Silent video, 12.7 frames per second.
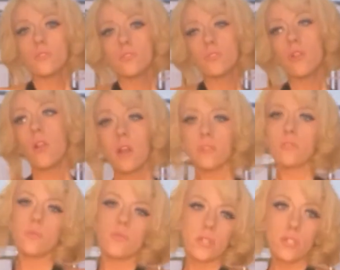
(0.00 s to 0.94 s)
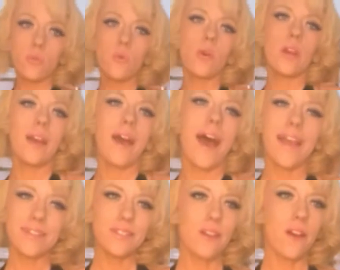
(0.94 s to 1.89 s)
So long story short, I
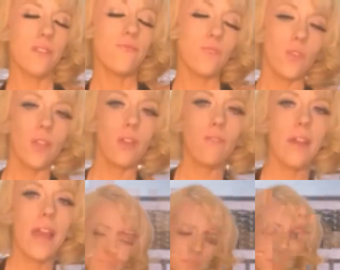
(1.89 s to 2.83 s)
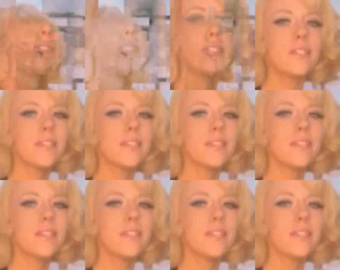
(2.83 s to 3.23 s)
started fooling around,